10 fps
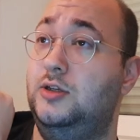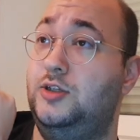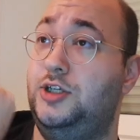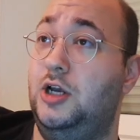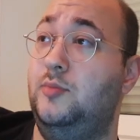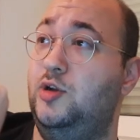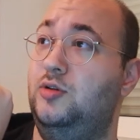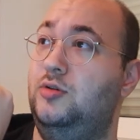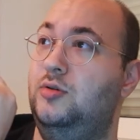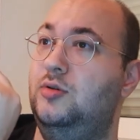
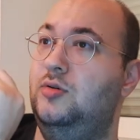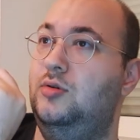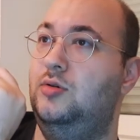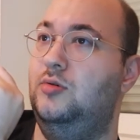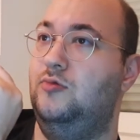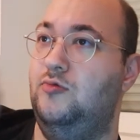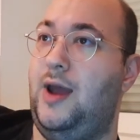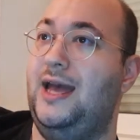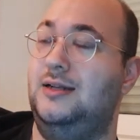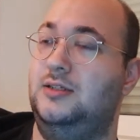German
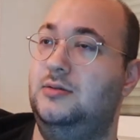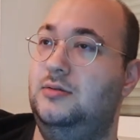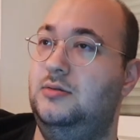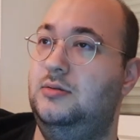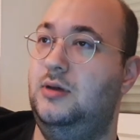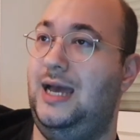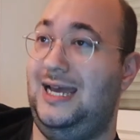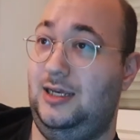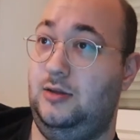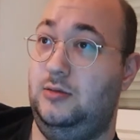red
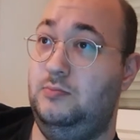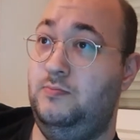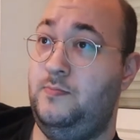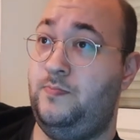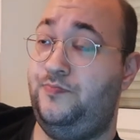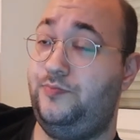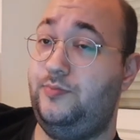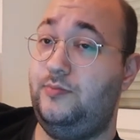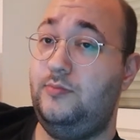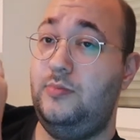ale
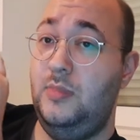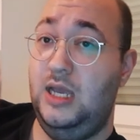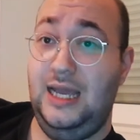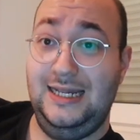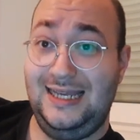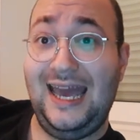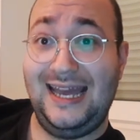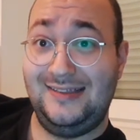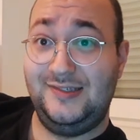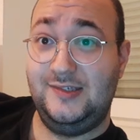in
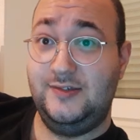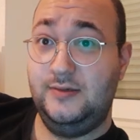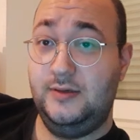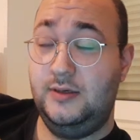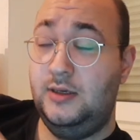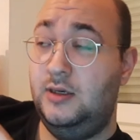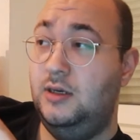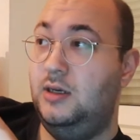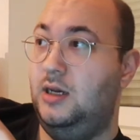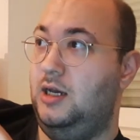cans,
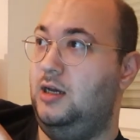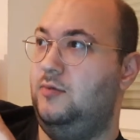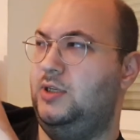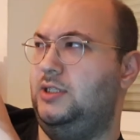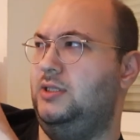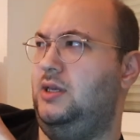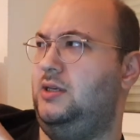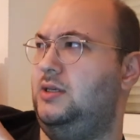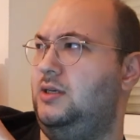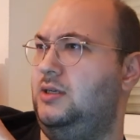which is
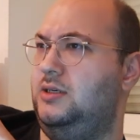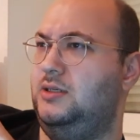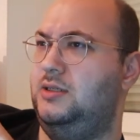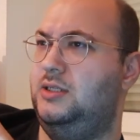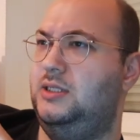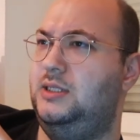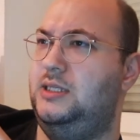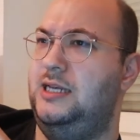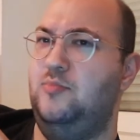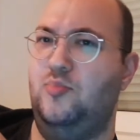like
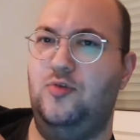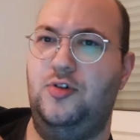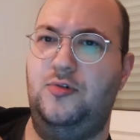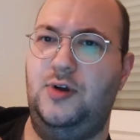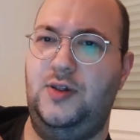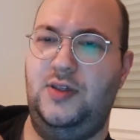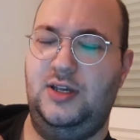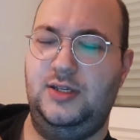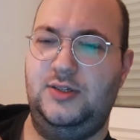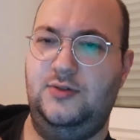steam brew, I
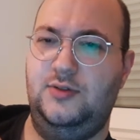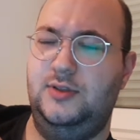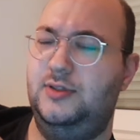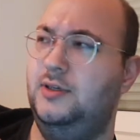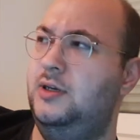think it's called.